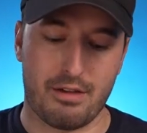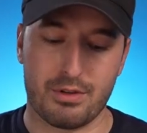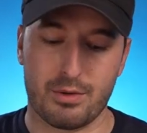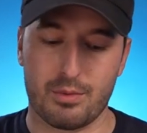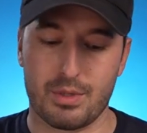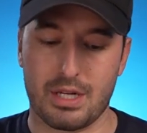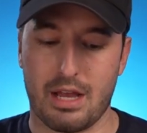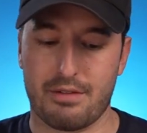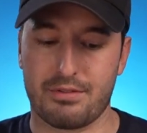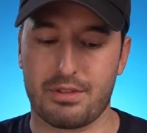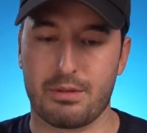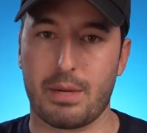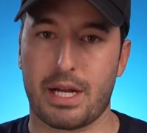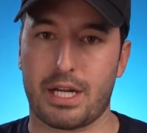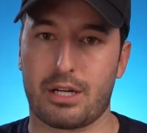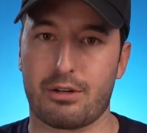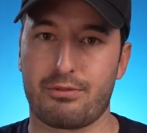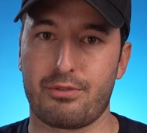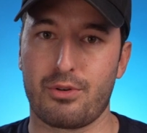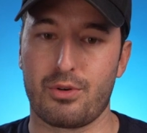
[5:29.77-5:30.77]
You would have the
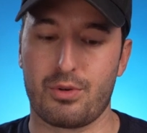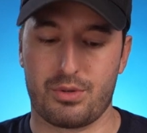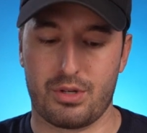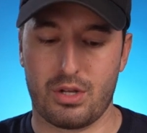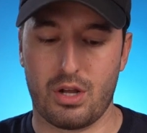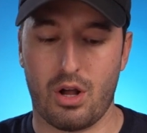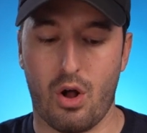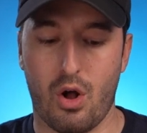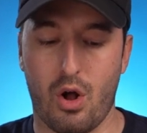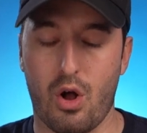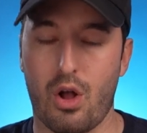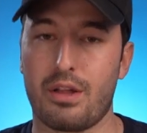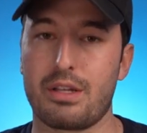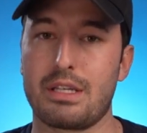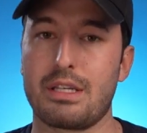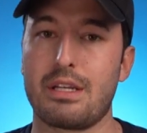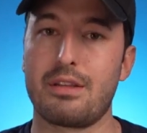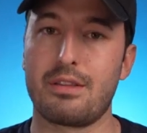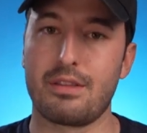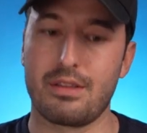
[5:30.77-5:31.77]
microphone
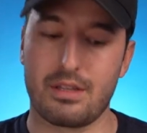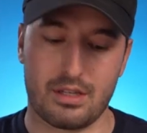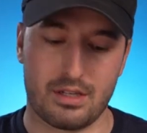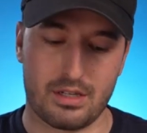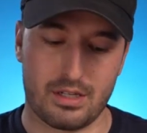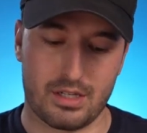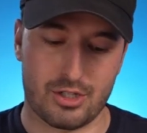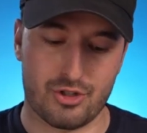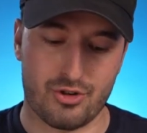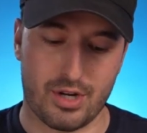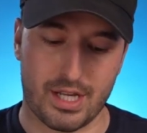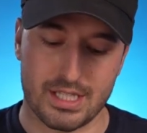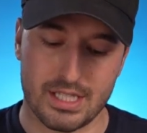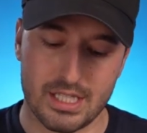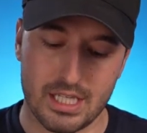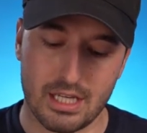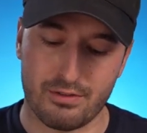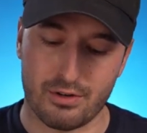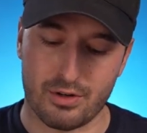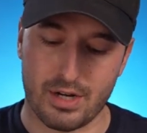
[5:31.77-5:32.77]
on the
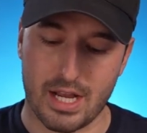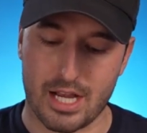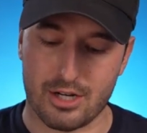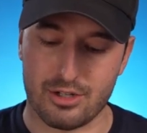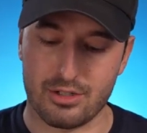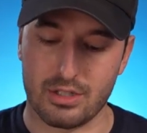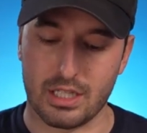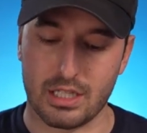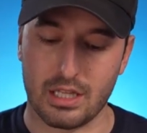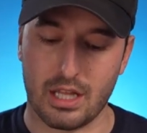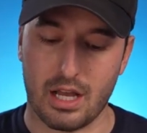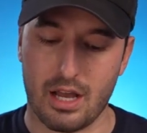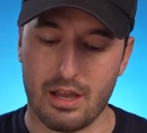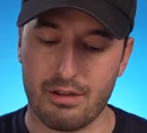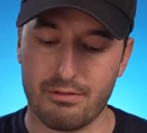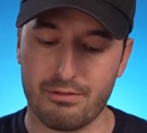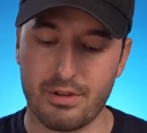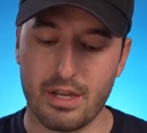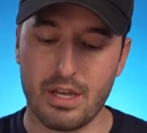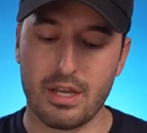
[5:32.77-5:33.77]
transceiver actually
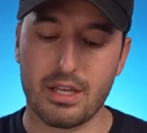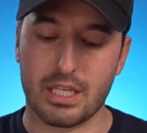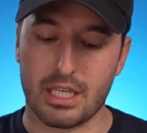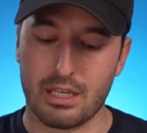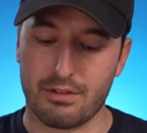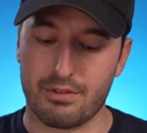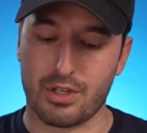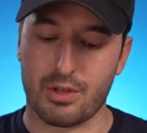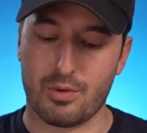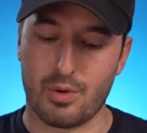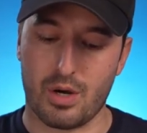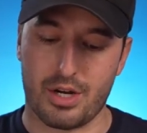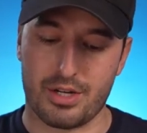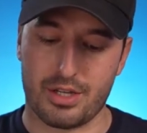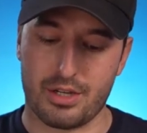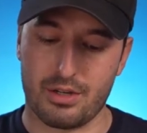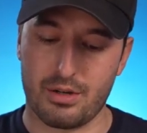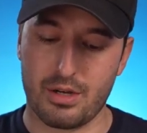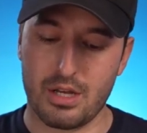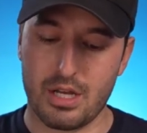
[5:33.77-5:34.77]
live, giving you audio.